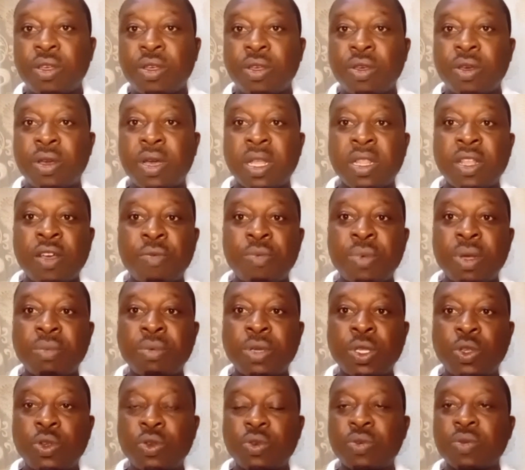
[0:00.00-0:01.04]
you can now be
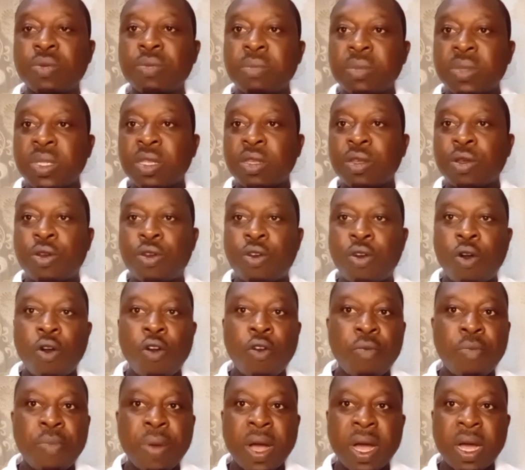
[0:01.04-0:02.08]
able to
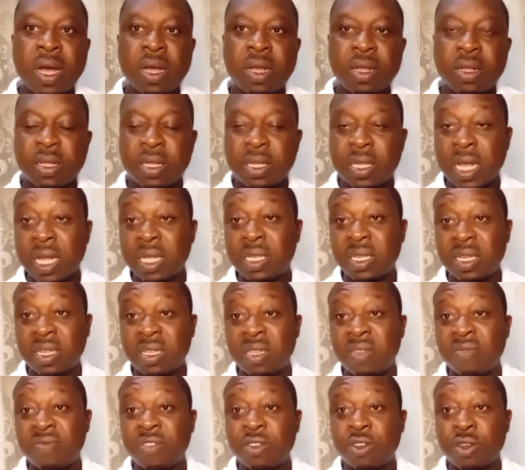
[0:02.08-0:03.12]
call back that
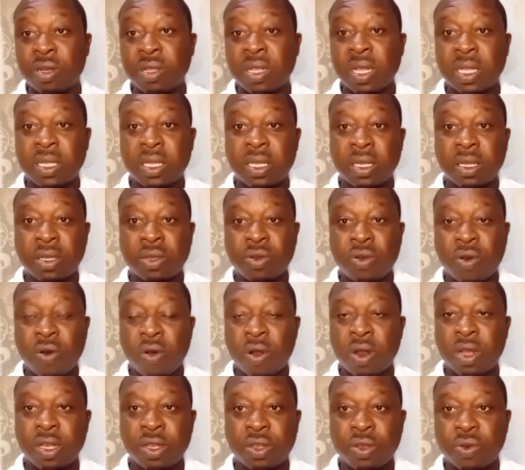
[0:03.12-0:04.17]
individual that is
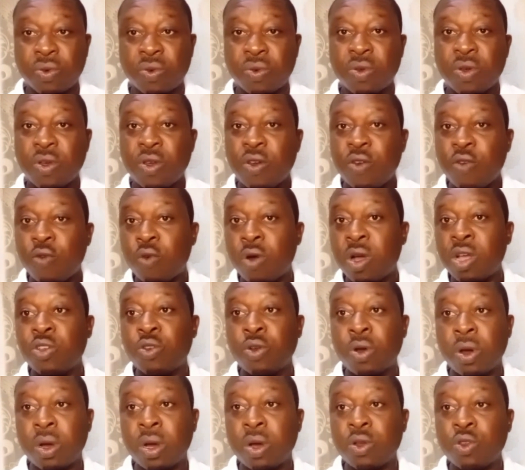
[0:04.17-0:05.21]
calling you while you
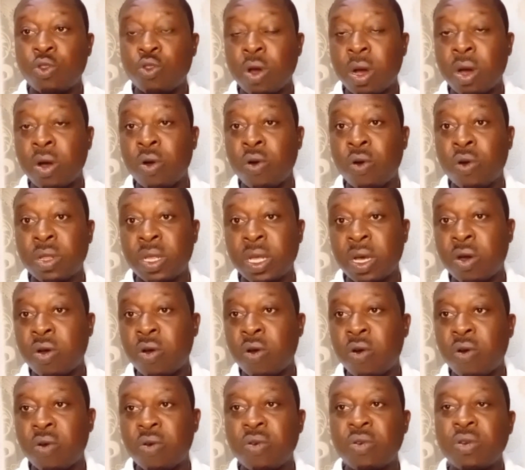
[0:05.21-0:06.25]
are on a
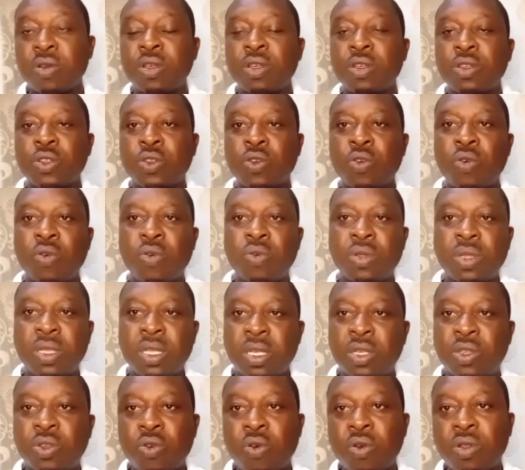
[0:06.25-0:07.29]
call. So
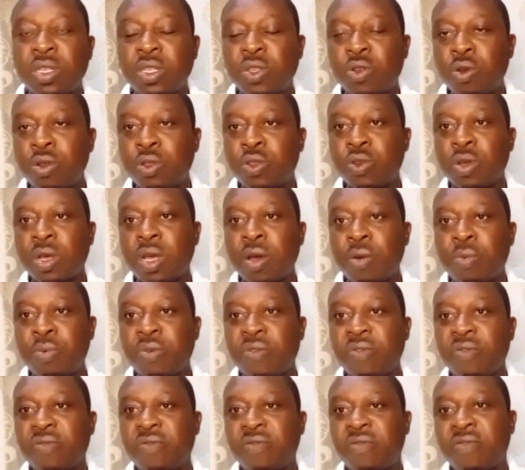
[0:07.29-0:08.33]
this code is going to help
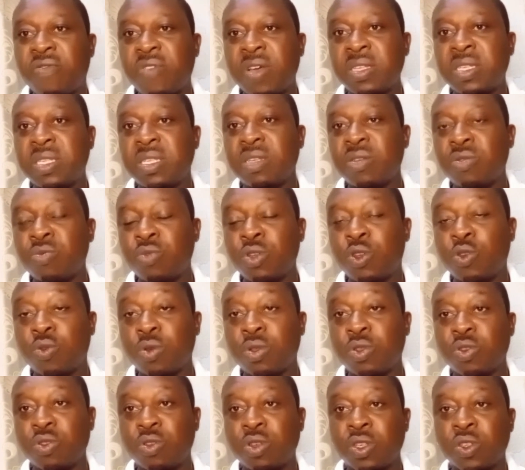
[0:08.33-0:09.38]
you. First thing which you
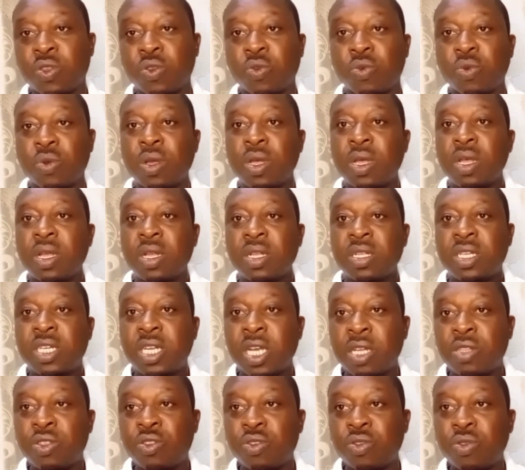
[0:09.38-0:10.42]
want to do is to
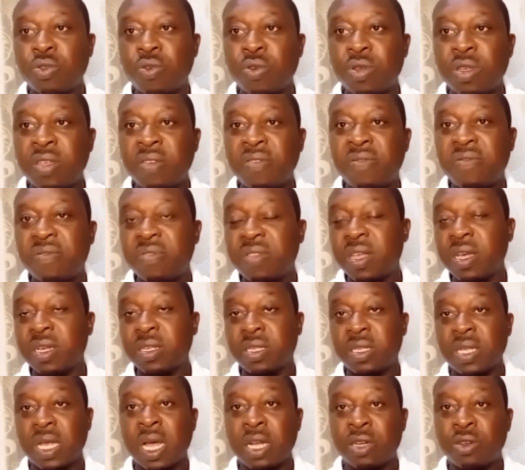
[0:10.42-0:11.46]
check to know if
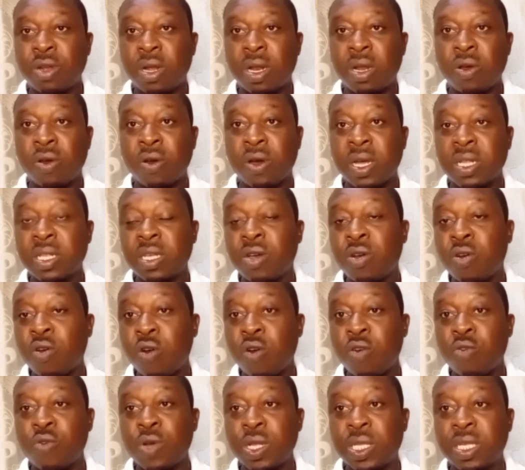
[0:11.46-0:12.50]
there's actually already
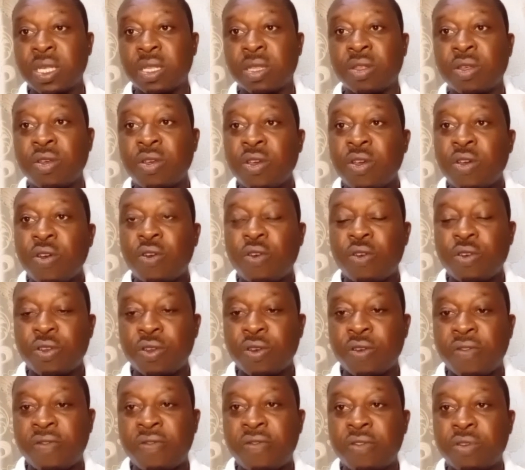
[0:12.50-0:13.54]
call waiting on
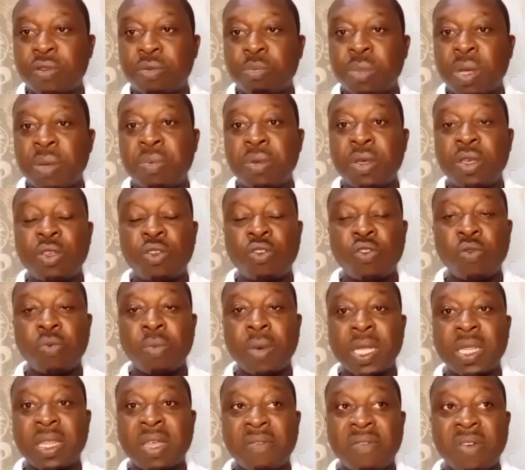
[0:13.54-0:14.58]
your phone. Maybe you
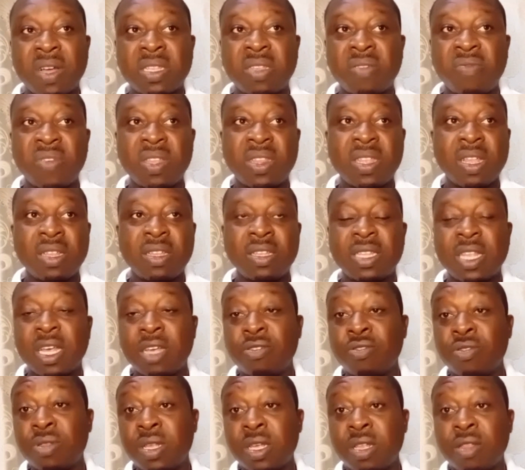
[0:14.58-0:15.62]
might have activated it and
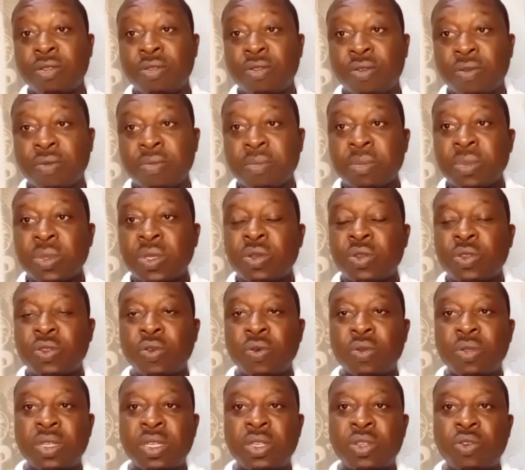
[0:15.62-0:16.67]
you didn't know.
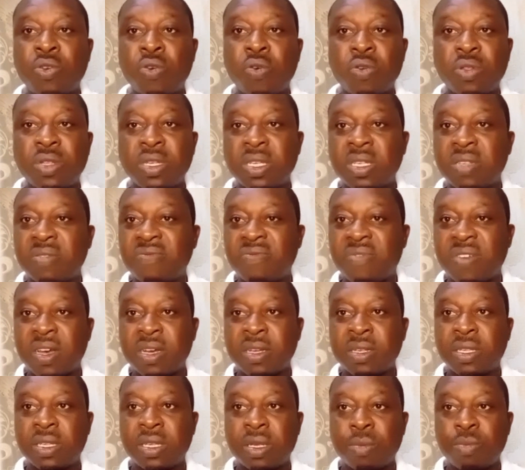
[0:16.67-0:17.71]
So this code is
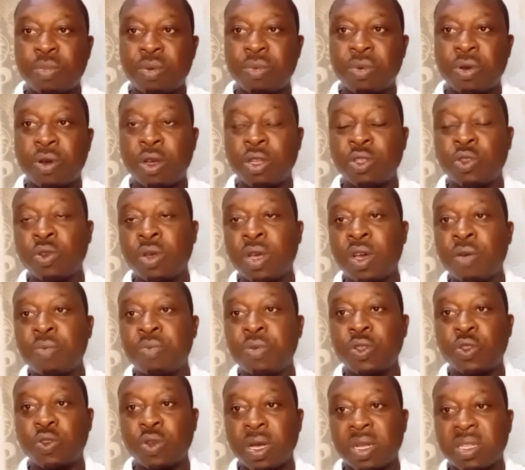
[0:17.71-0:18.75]
very simple because it will help
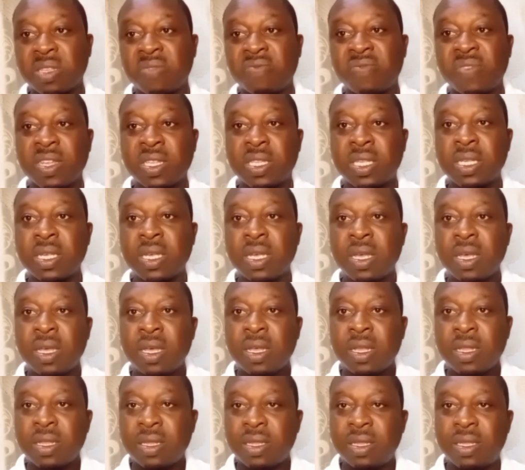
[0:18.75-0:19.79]
you to activate
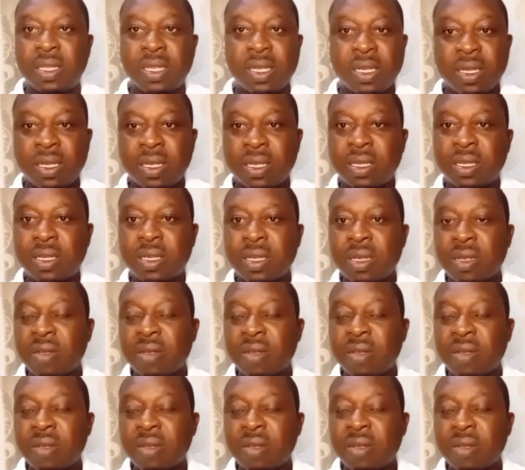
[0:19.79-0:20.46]
this